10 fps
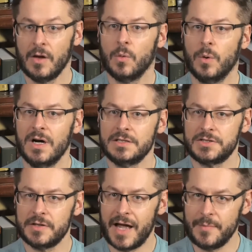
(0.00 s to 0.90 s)
What
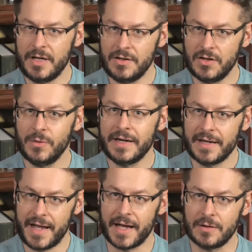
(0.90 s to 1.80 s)
should I be doing
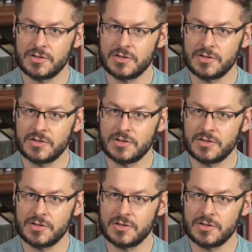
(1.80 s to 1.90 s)
now